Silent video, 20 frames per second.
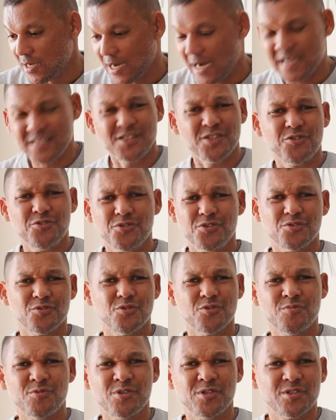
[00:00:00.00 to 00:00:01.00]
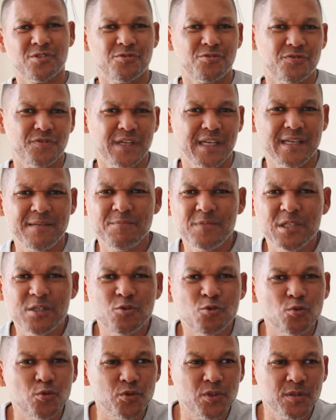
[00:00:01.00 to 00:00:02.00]
I just use a normal sort of empty
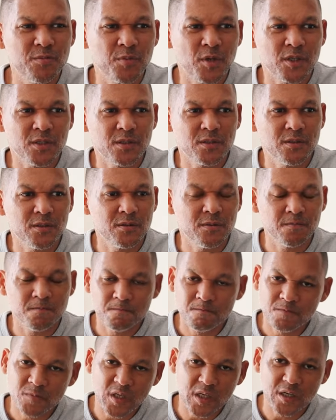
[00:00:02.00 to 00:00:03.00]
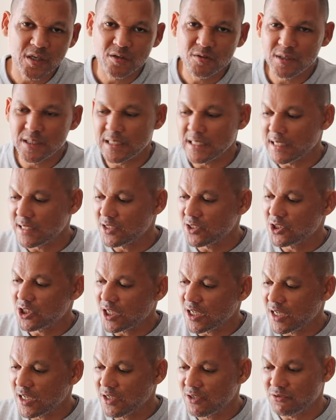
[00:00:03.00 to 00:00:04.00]
cool drink bottle, you know,
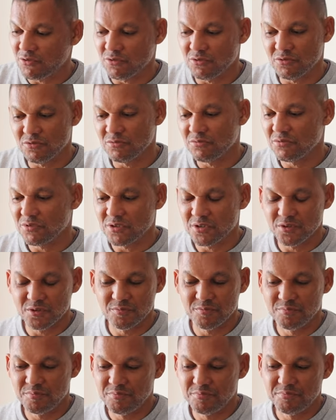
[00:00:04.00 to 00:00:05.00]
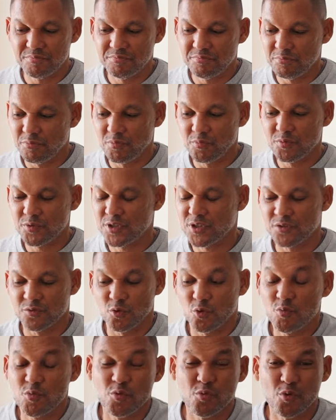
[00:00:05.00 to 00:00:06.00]
Energade or just
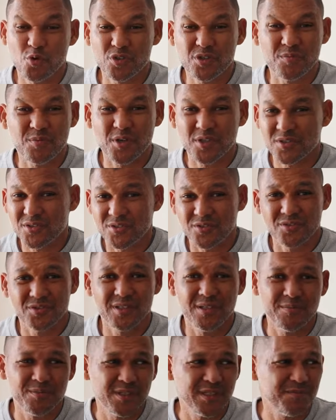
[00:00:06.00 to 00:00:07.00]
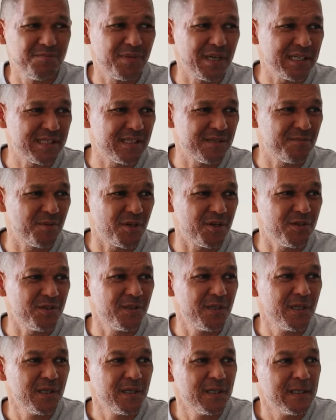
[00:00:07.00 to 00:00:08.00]
normal water bottle, empty plastic
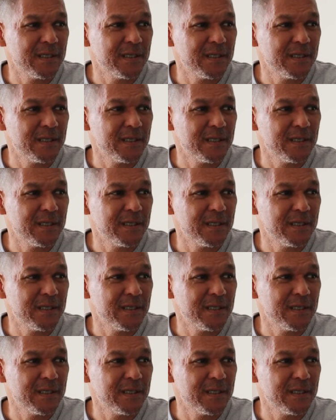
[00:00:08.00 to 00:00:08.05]
bottle.